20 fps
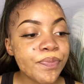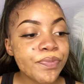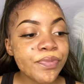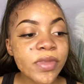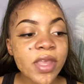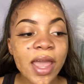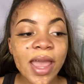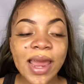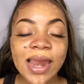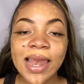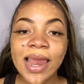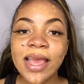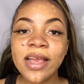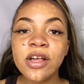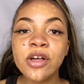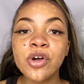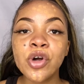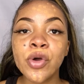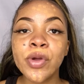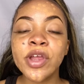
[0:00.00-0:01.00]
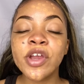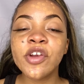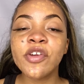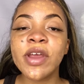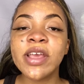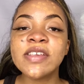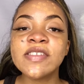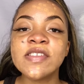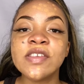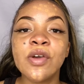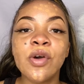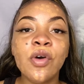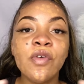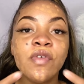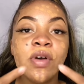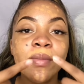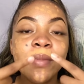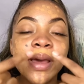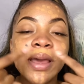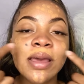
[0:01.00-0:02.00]
I like going crazy over
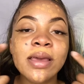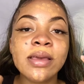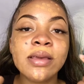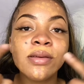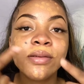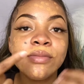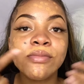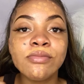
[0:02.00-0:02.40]
my